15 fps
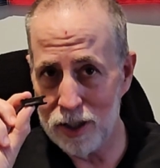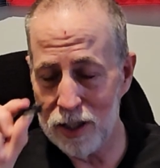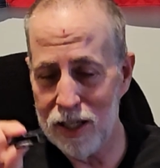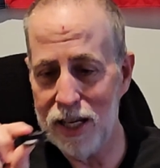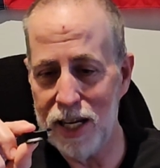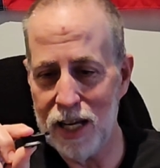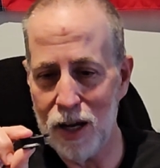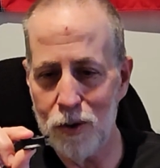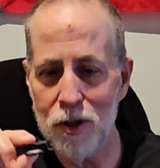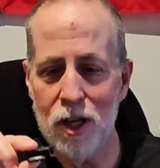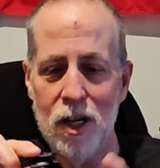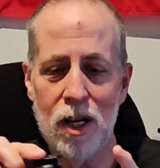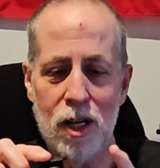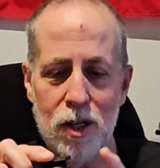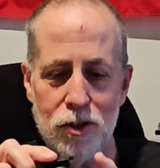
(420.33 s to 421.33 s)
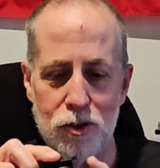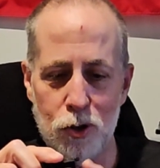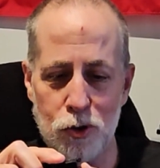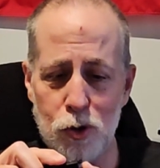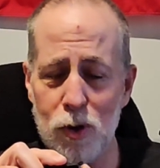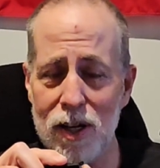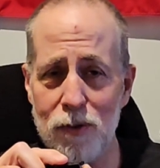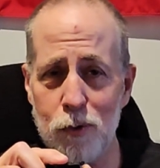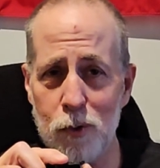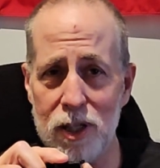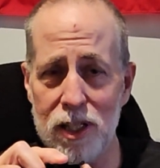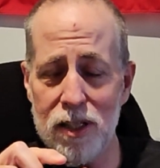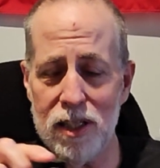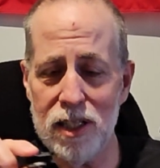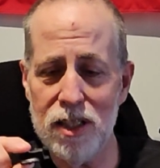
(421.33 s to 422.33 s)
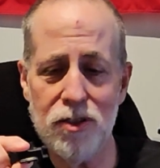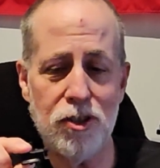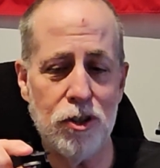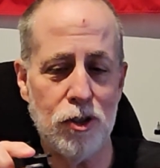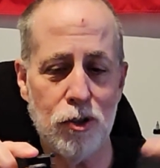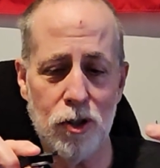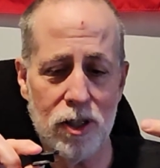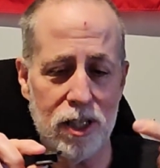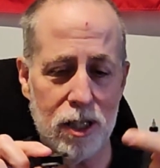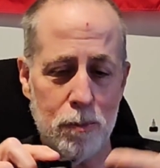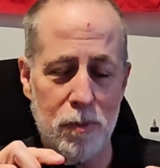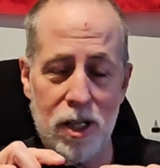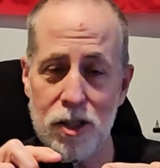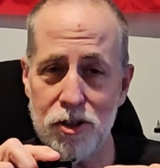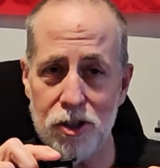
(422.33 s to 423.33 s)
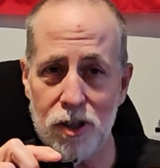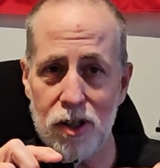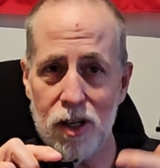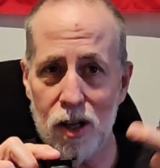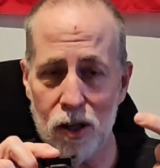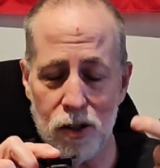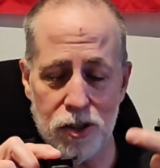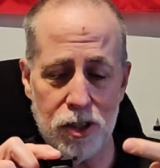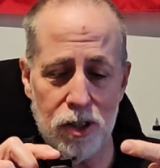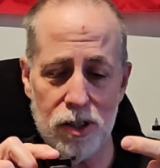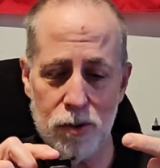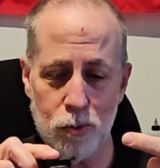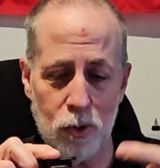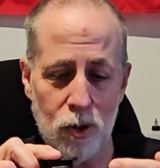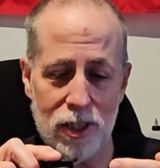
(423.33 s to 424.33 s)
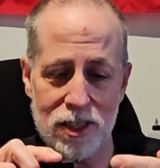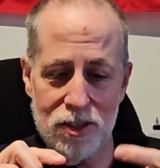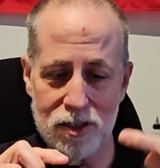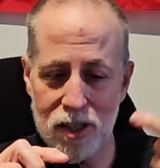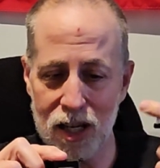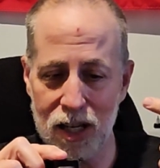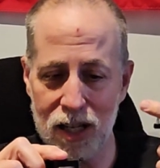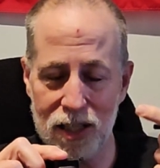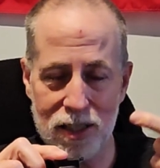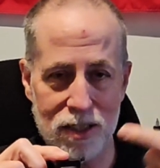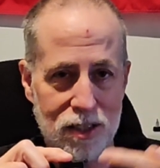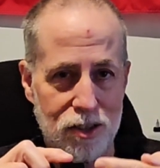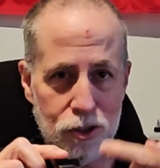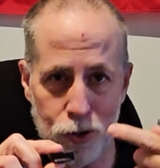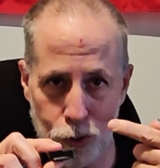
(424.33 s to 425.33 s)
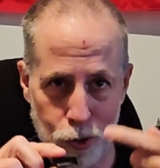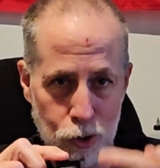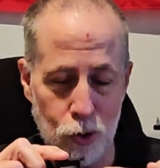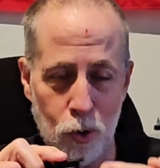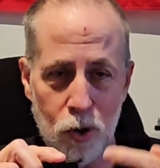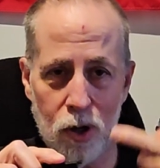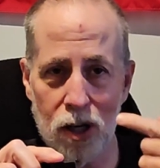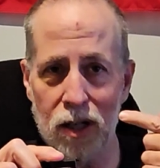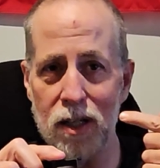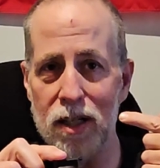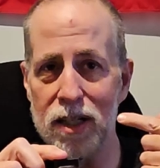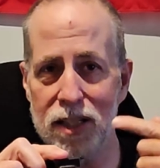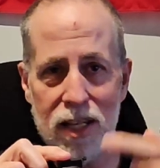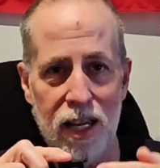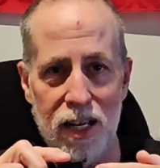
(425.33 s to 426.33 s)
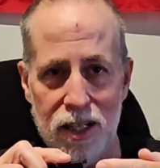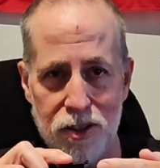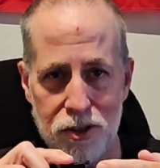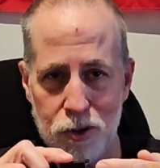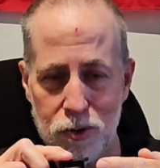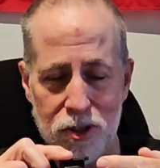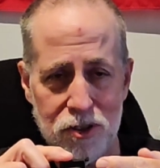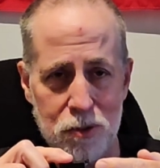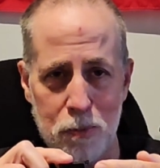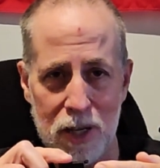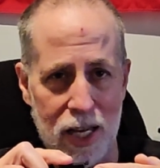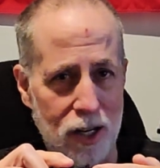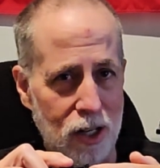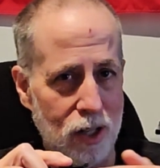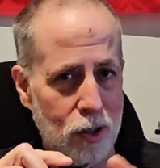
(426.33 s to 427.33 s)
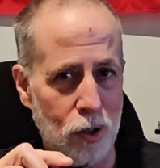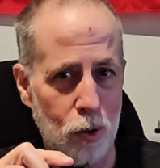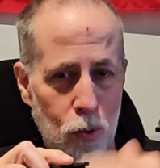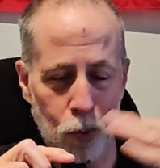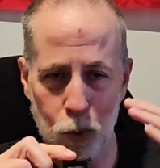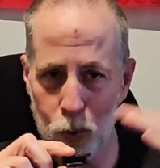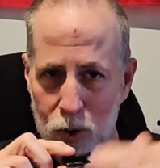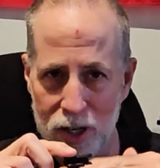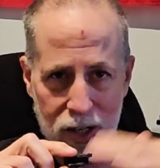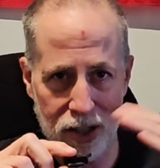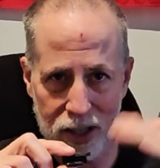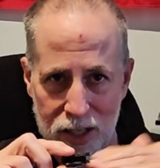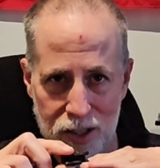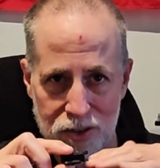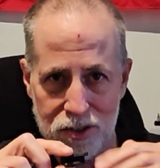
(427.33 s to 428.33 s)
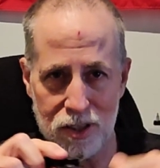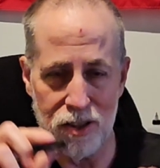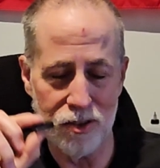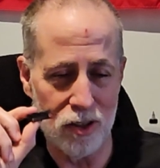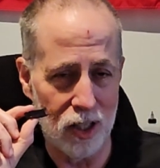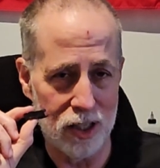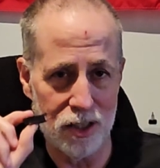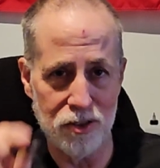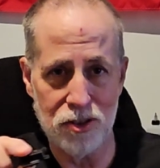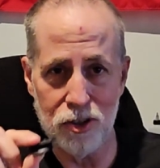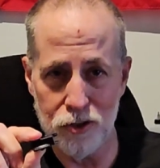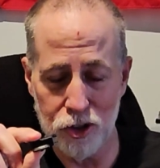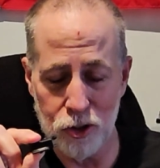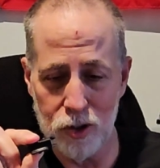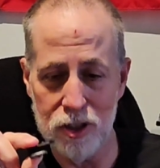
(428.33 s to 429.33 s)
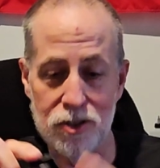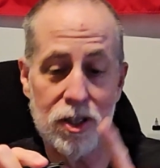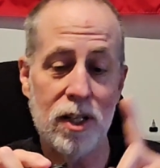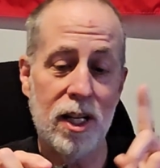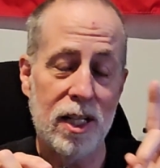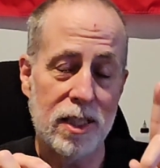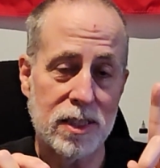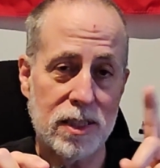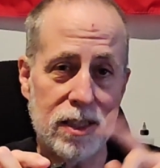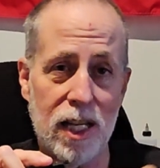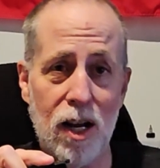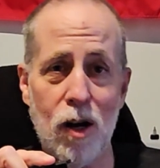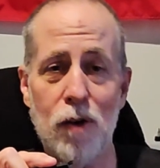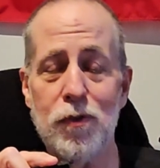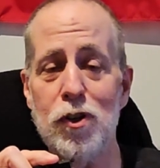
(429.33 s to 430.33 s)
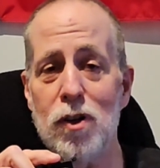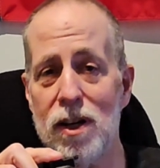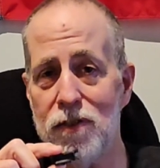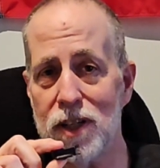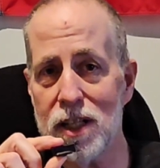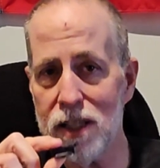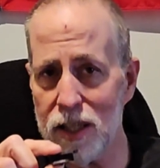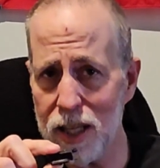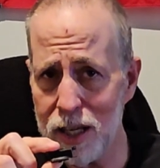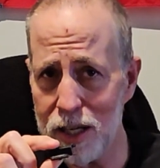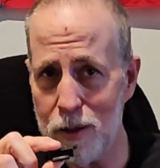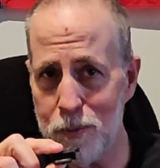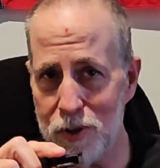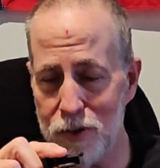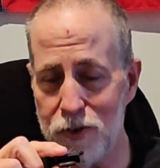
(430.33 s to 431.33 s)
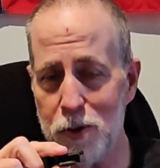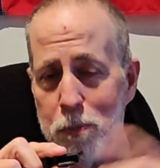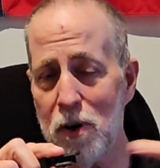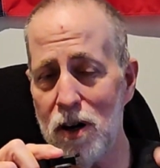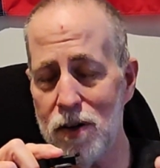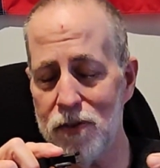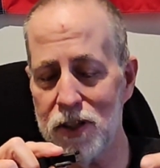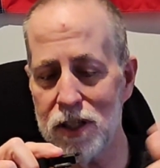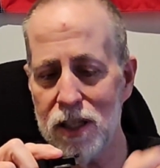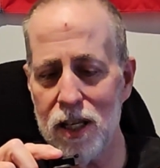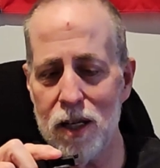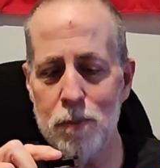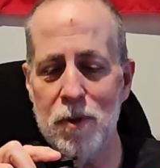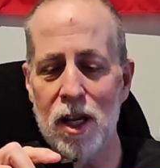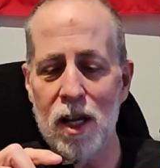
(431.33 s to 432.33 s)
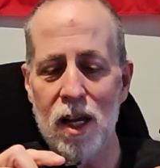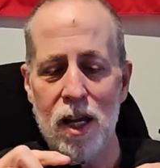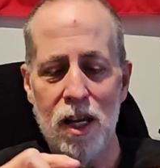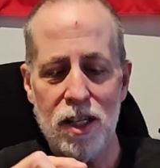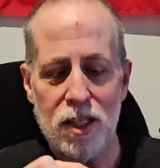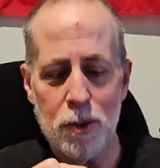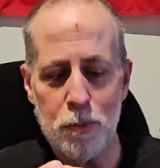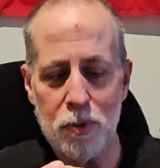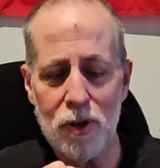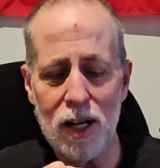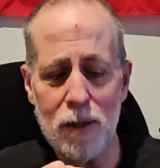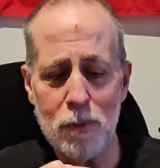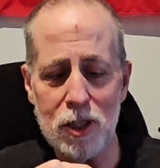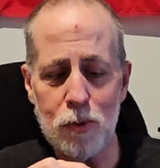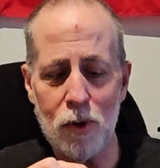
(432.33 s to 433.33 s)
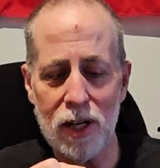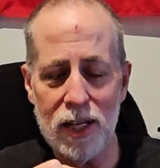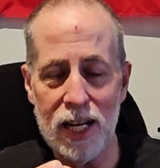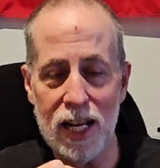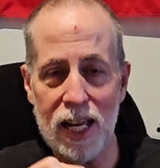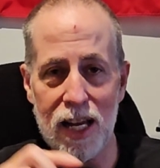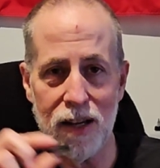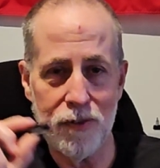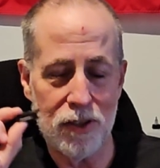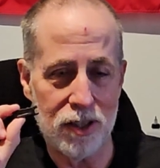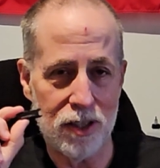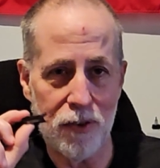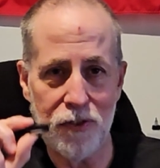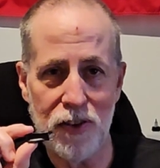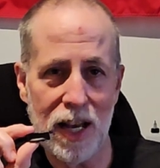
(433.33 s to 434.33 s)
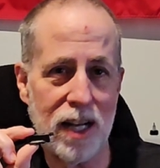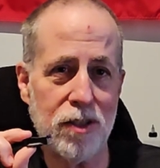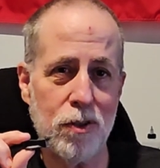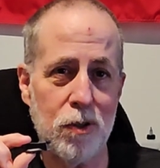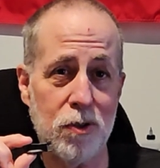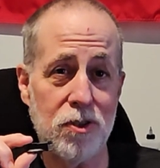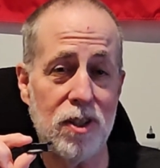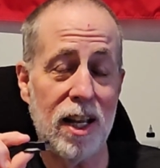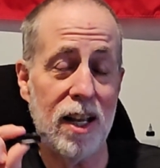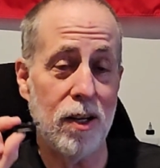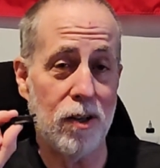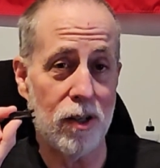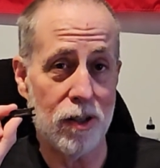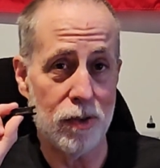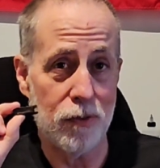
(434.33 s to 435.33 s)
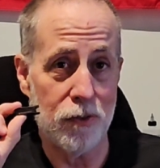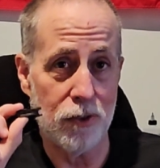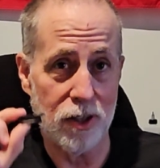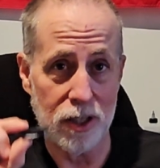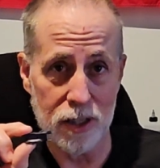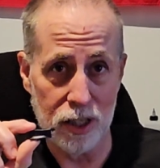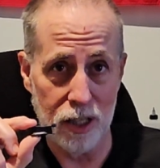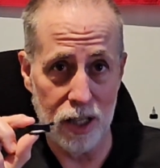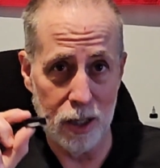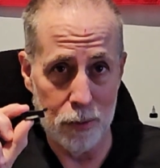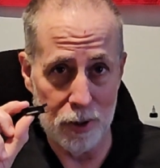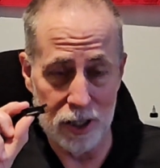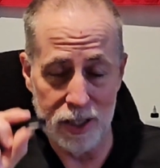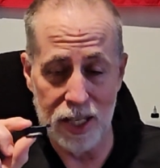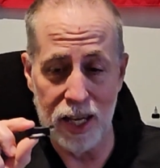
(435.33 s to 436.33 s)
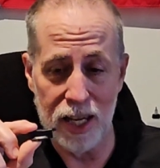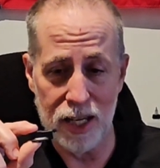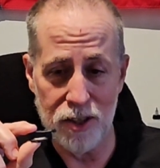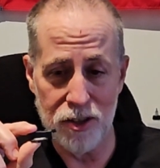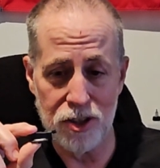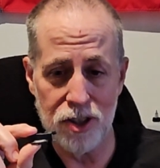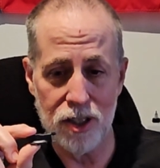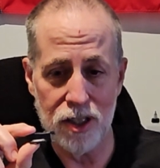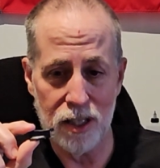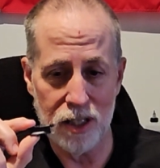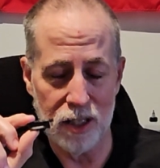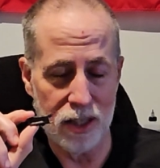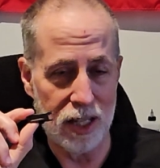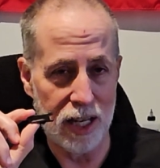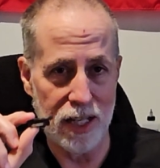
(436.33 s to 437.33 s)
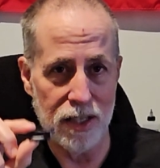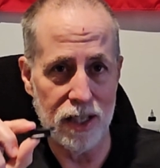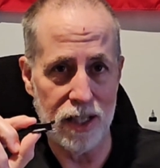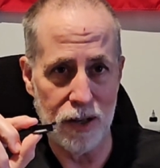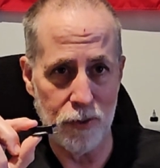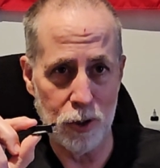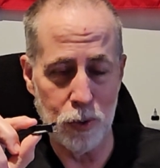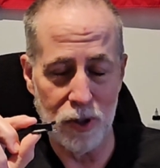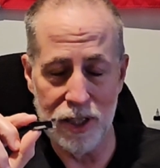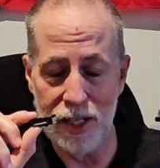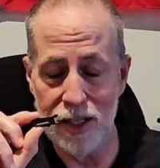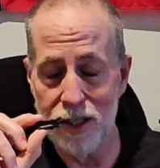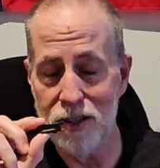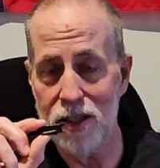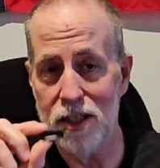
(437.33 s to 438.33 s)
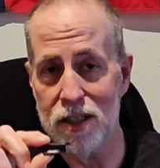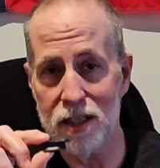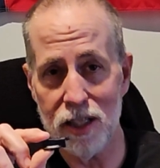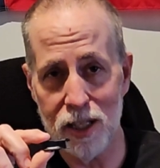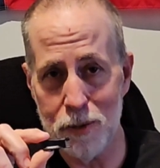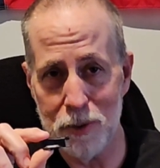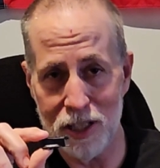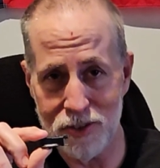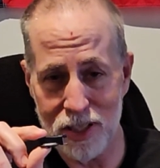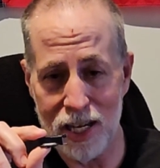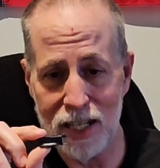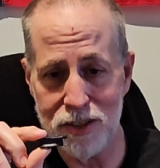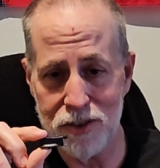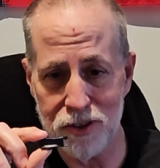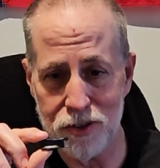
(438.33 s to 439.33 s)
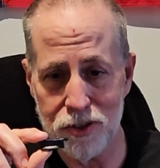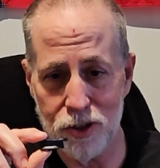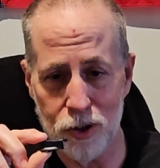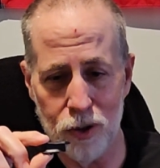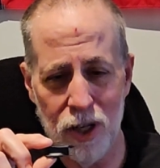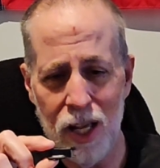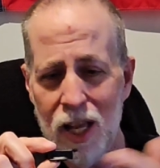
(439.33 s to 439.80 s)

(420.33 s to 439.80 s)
layout. So you have one of these, you're going to measure all your rolling stock to your gauge. So it doesn't matter where it is, as long as it's yours. Now, if you have a club, if you're part of a club, you probably want to have a de facto standard for the club, a gauge that everyone in the club has access to,